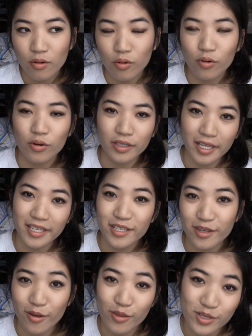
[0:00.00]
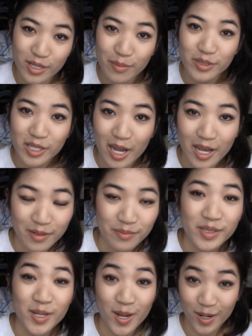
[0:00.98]
or the
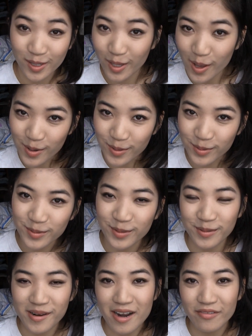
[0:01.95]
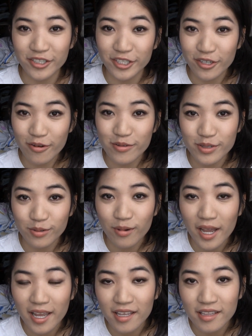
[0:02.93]
summertime glow or whatever goes
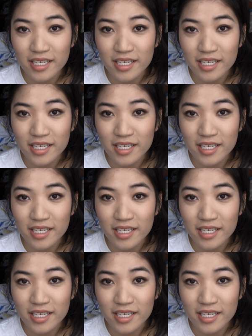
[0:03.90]
away,